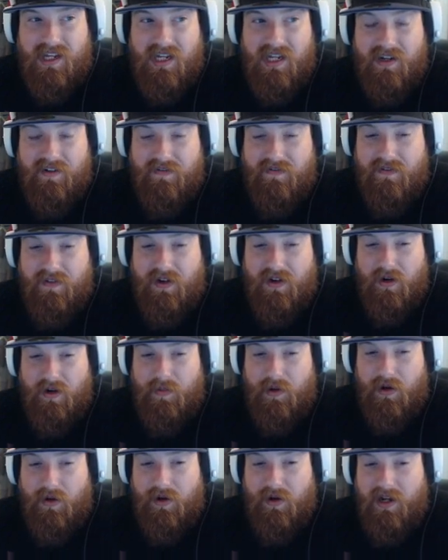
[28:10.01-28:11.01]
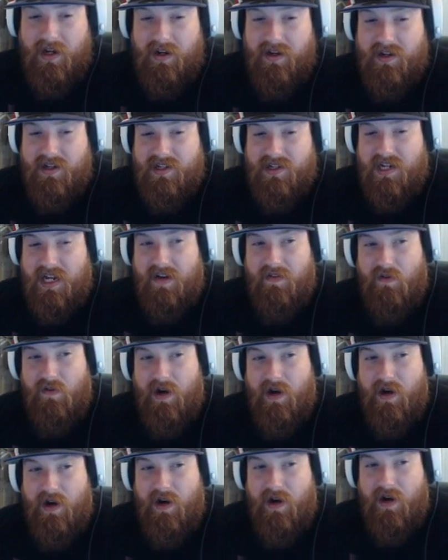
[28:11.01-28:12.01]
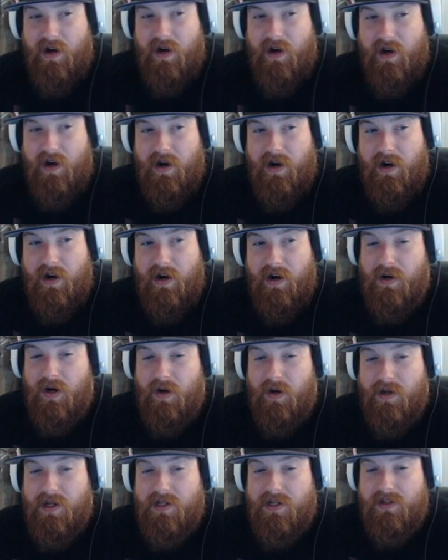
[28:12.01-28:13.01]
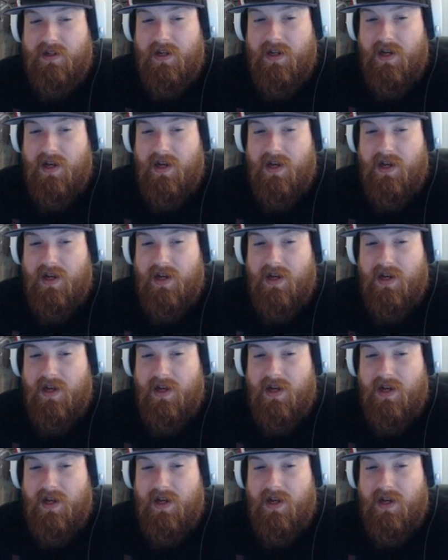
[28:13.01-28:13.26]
If your opponent doesn't have a way to deal with Divine Purpose,